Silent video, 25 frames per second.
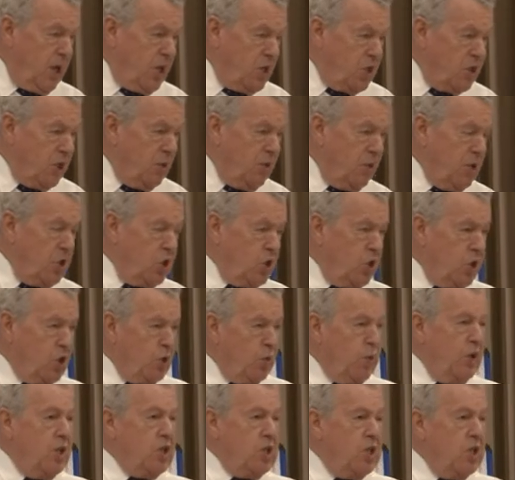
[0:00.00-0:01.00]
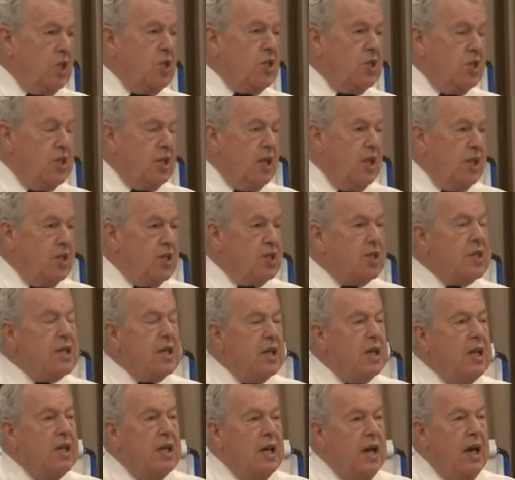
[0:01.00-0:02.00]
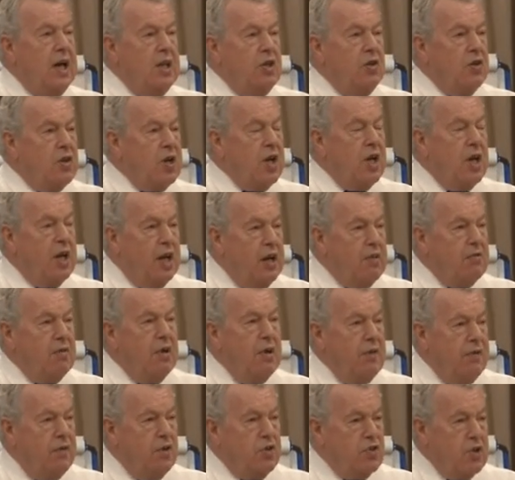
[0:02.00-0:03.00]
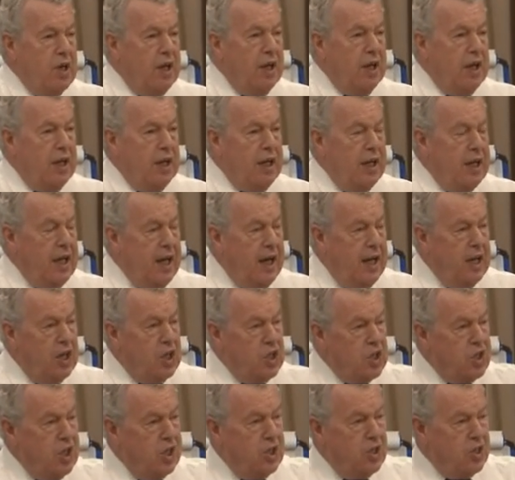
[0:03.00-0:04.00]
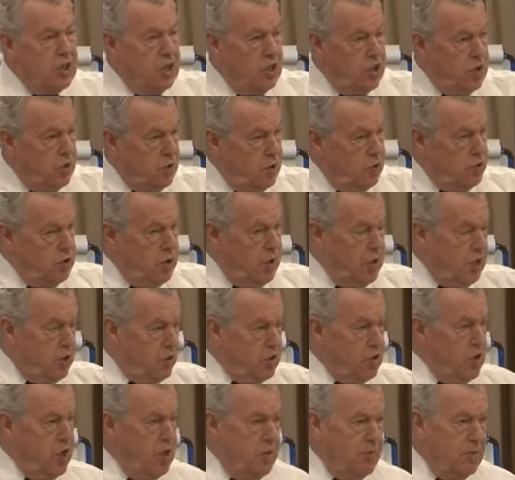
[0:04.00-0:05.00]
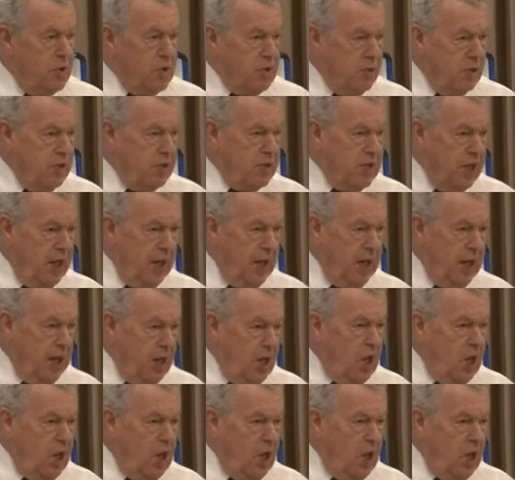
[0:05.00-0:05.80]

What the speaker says: So once you switch into this and you can't get rid of adrenaline and it shunts it to adrenochrome, as we'll see,